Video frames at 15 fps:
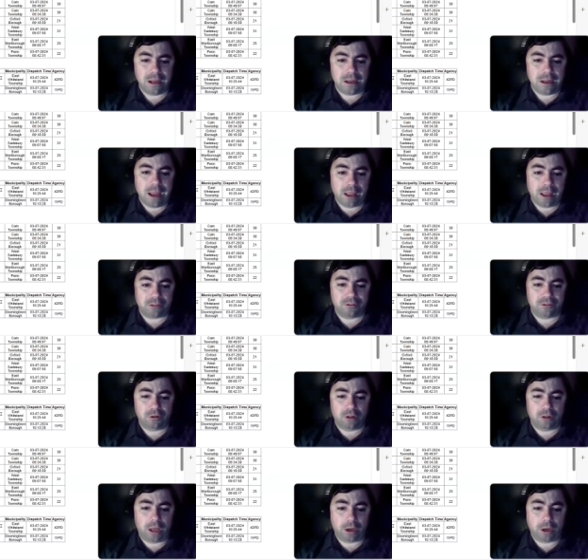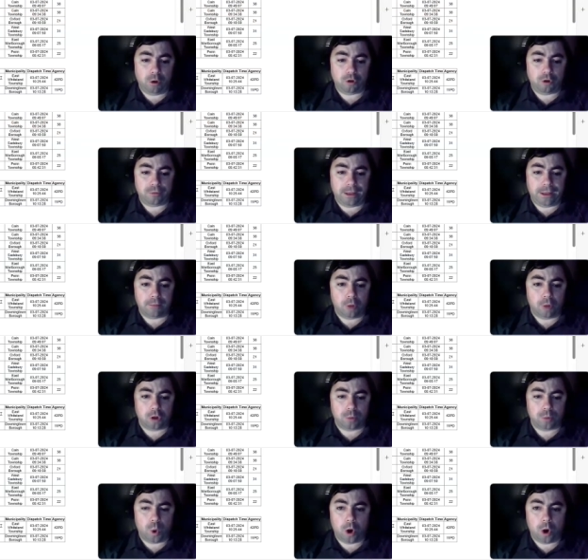Yeah, so there's a lot of calls. We had
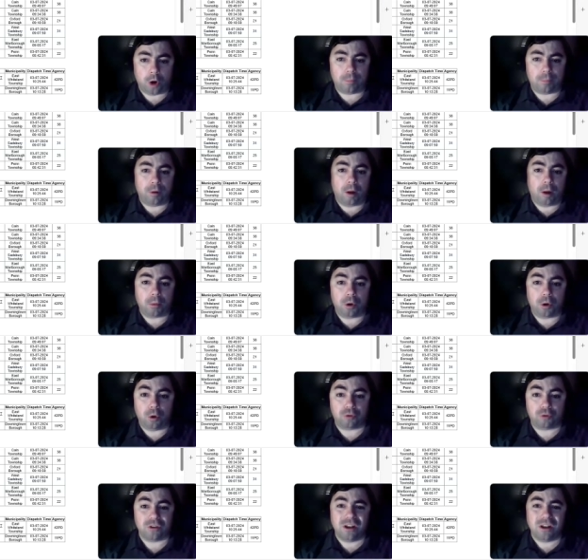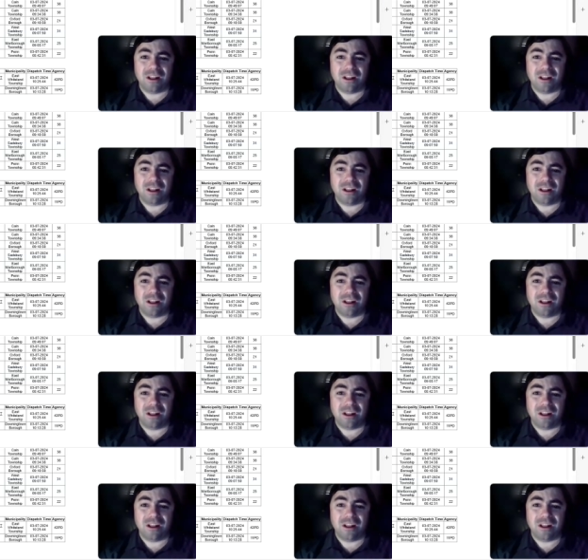multiple heart problem calls.